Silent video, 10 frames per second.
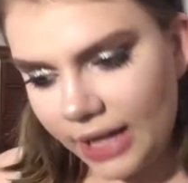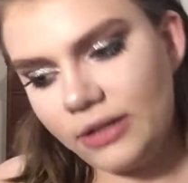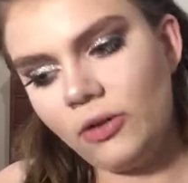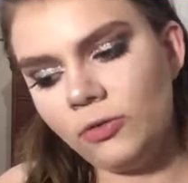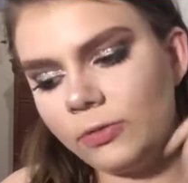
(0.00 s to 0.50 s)
I
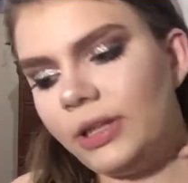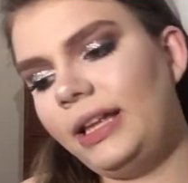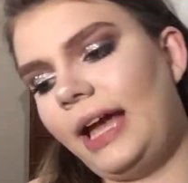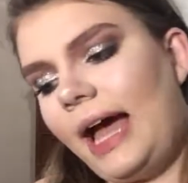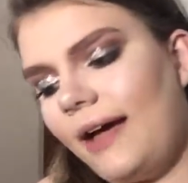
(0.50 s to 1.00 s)
don't
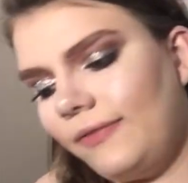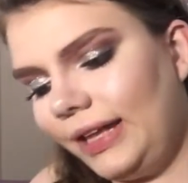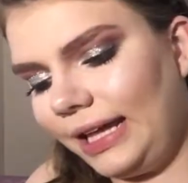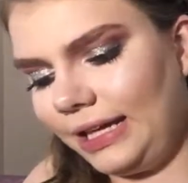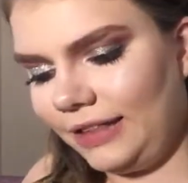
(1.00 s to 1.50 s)
really have
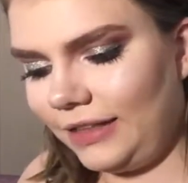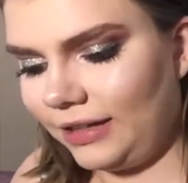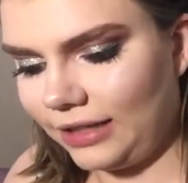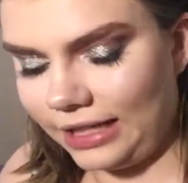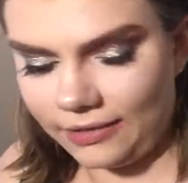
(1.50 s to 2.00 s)
like
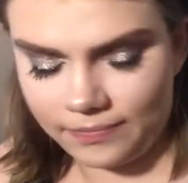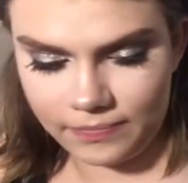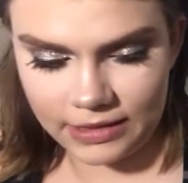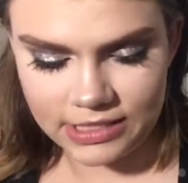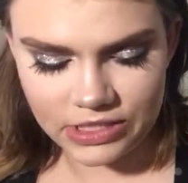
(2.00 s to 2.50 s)
anything like
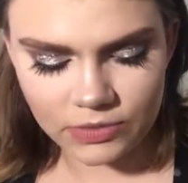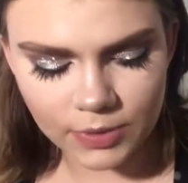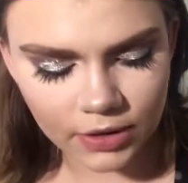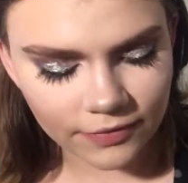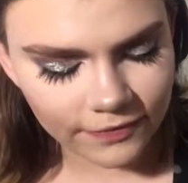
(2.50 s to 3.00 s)
that
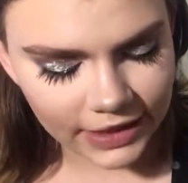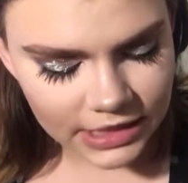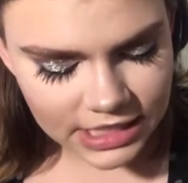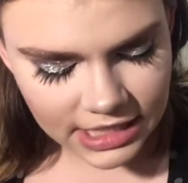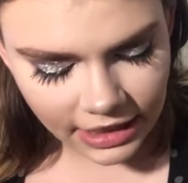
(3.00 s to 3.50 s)
super
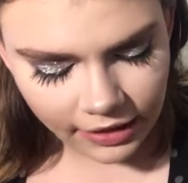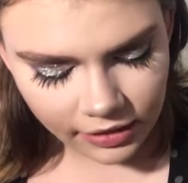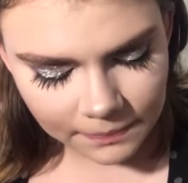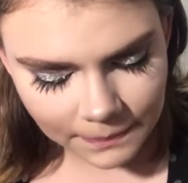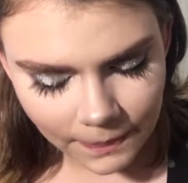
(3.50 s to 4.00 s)
fits in.
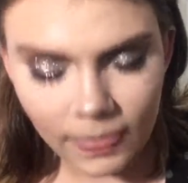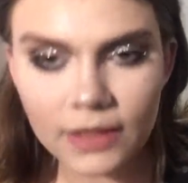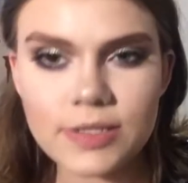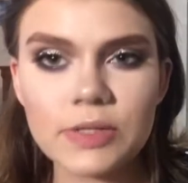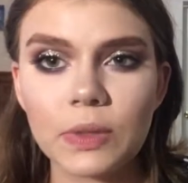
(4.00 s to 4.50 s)

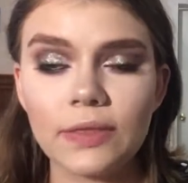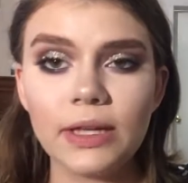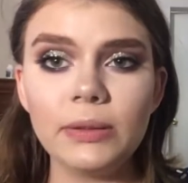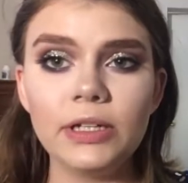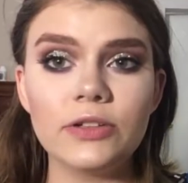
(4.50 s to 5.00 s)
So what I
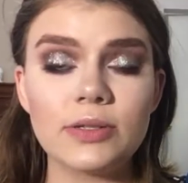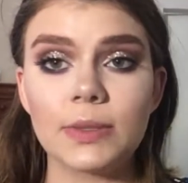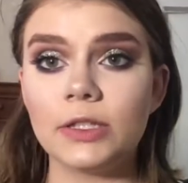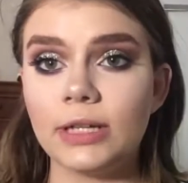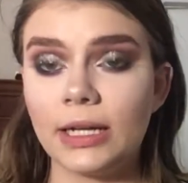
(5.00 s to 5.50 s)
think I'm gonna do is I'm
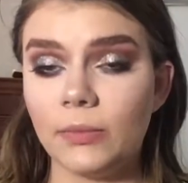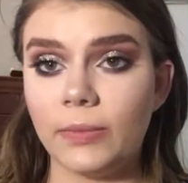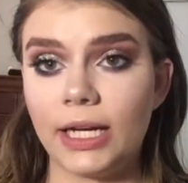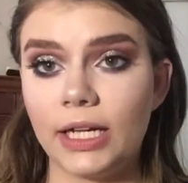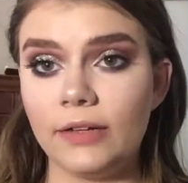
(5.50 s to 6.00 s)
gonna try
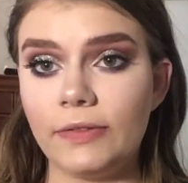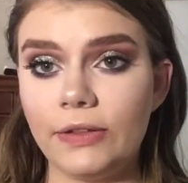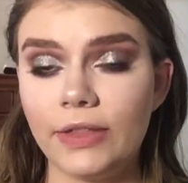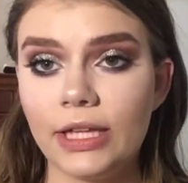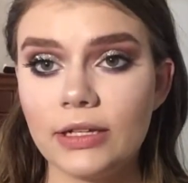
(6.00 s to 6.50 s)
combining a
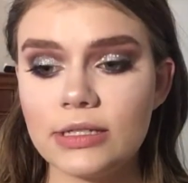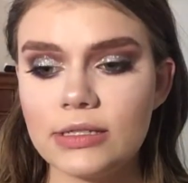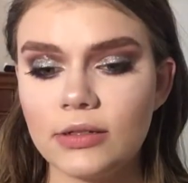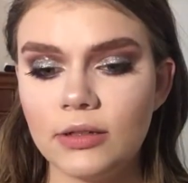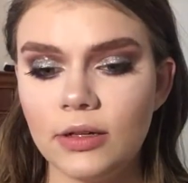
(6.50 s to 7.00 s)
few
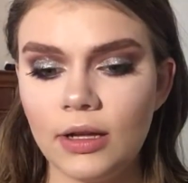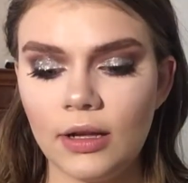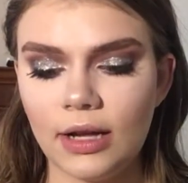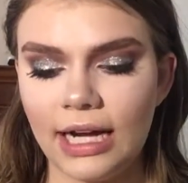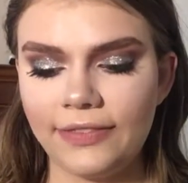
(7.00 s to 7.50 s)
things.
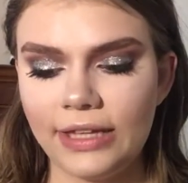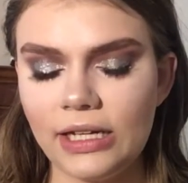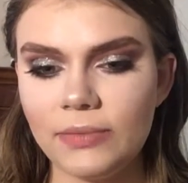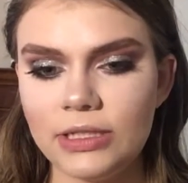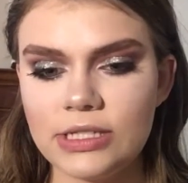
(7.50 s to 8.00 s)
I
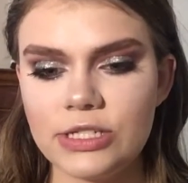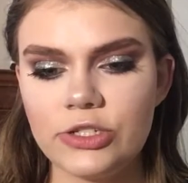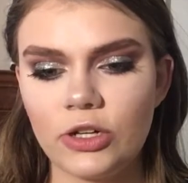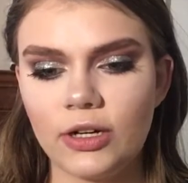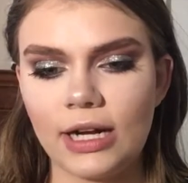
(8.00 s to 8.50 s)
think I'm gonna
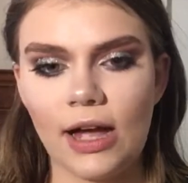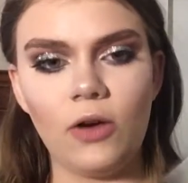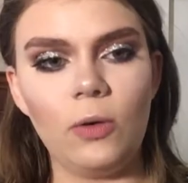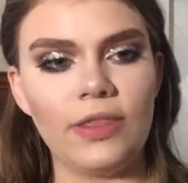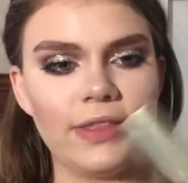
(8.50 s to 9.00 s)
start
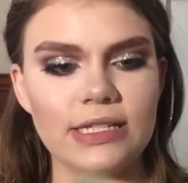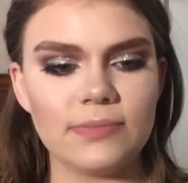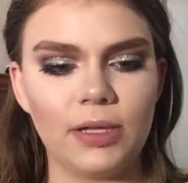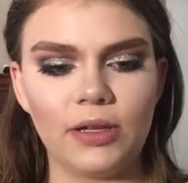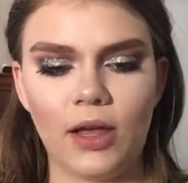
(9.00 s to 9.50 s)
out with this
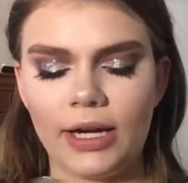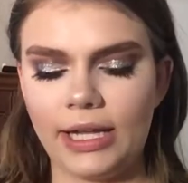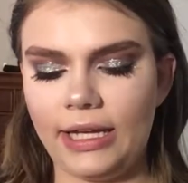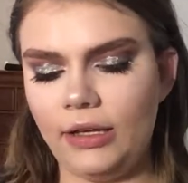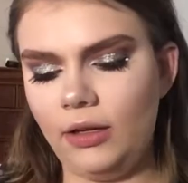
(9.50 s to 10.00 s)

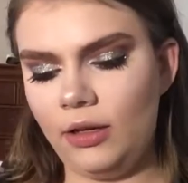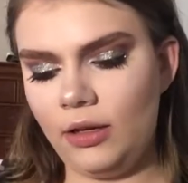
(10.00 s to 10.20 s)
Milani